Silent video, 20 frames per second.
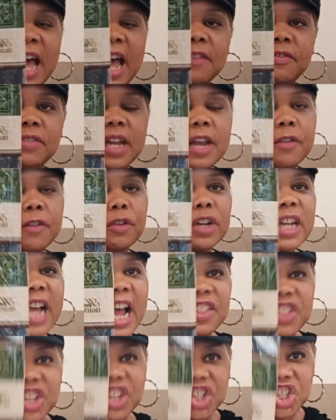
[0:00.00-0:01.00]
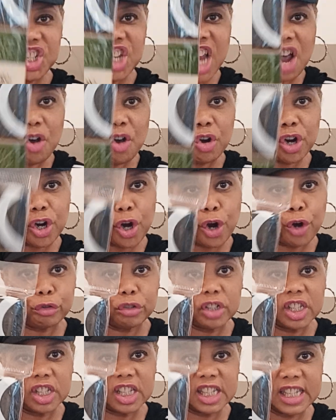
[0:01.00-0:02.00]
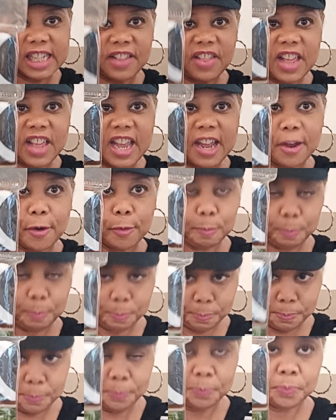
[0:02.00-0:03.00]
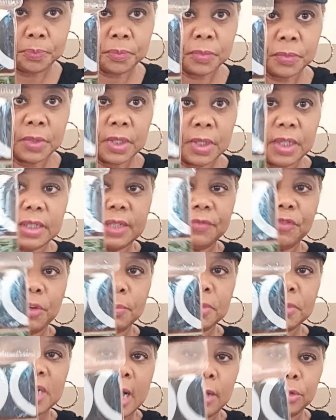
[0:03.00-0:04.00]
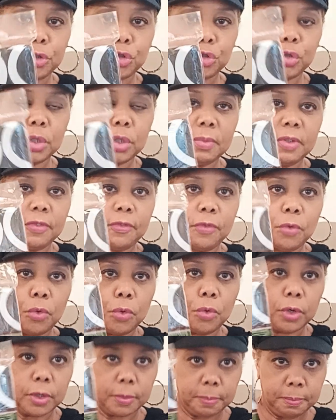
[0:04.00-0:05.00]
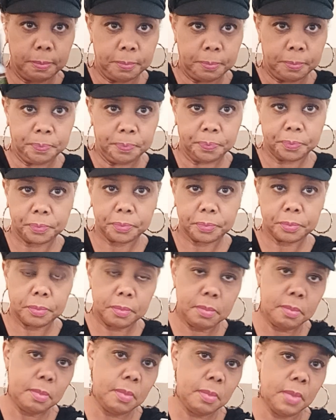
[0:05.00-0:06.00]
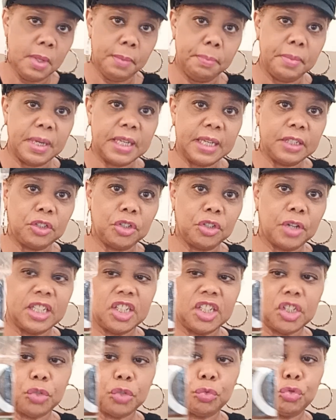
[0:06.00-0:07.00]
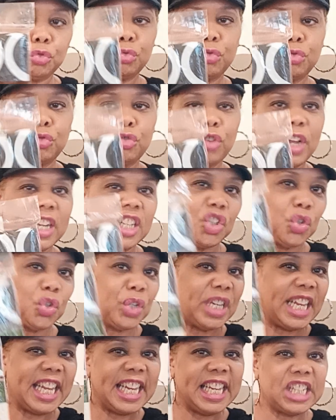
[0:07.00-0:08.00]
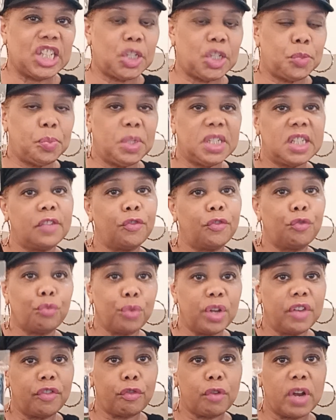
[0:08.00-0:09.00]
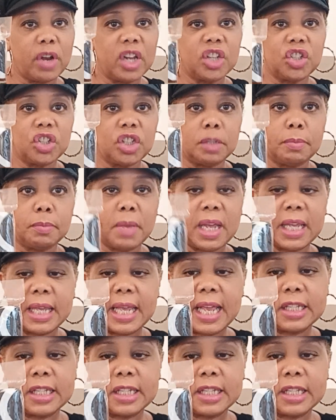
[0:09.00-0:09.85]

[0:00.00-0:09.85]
never gotten the shower curtains in there from Dollar Tree before, but I just trying to do an inexpensive refresh in my guest